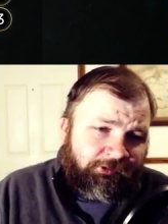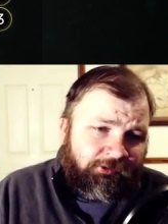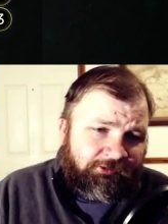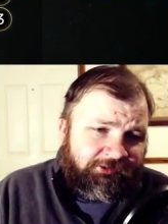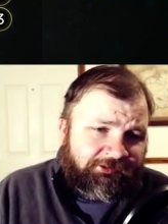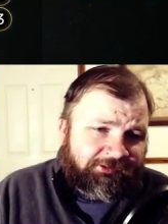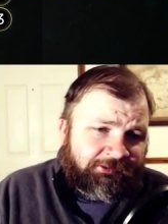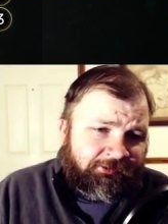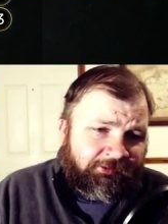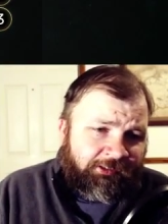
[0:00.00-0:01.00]
curses
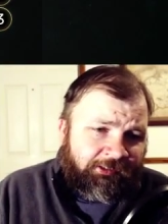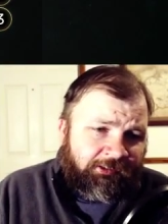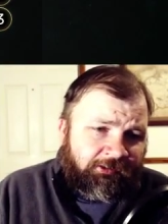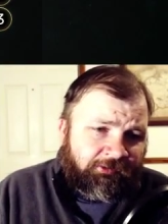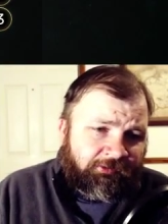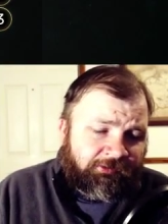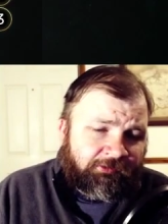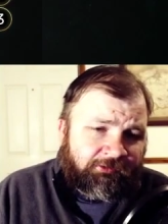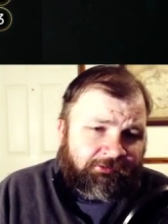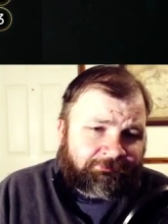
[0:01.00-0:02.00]
in our deck here
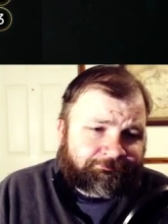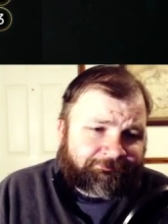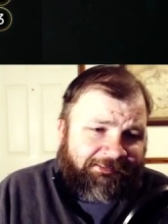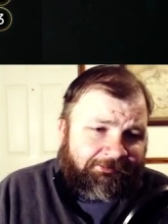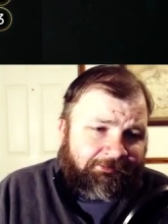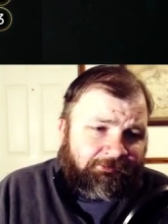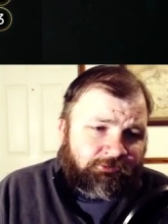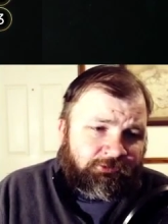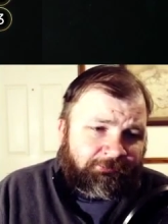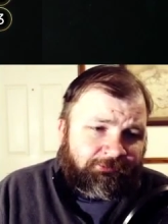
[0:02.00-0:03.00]
to
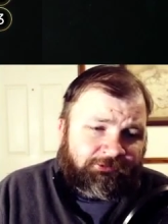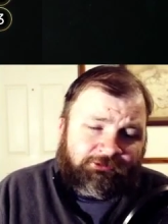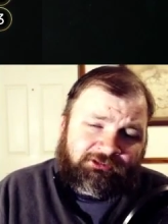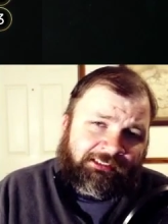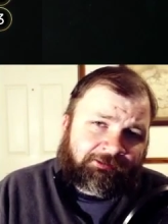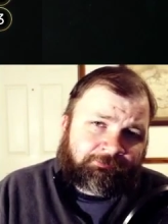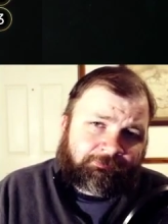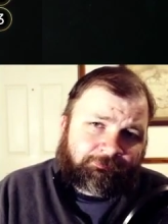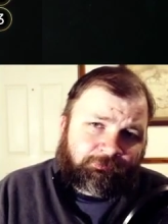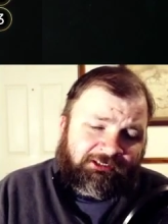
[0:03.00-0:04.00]
drop creatures down,
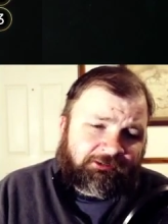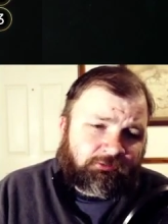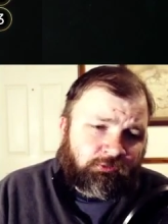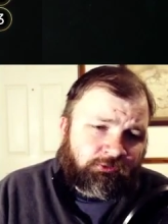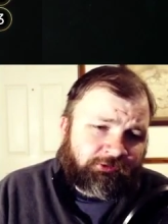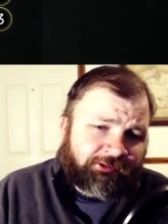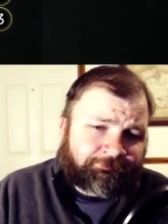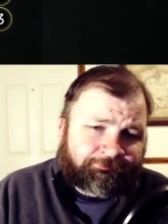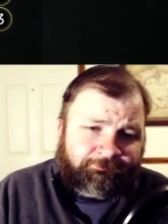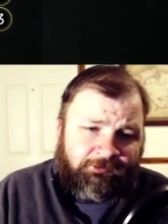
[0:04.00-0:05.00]
basically wound
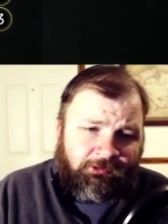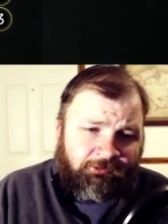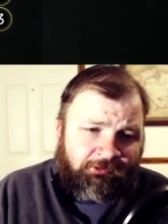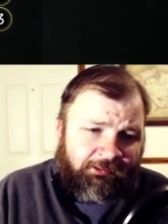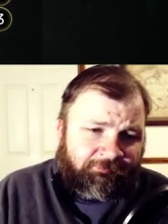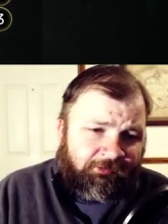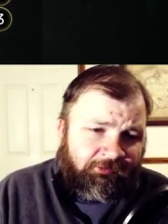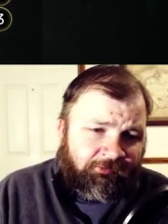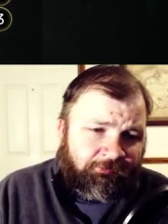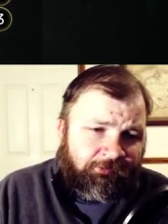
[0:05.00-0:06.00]
them, kind of
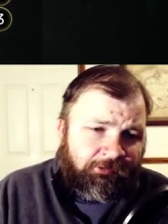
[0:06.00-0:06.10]
deal.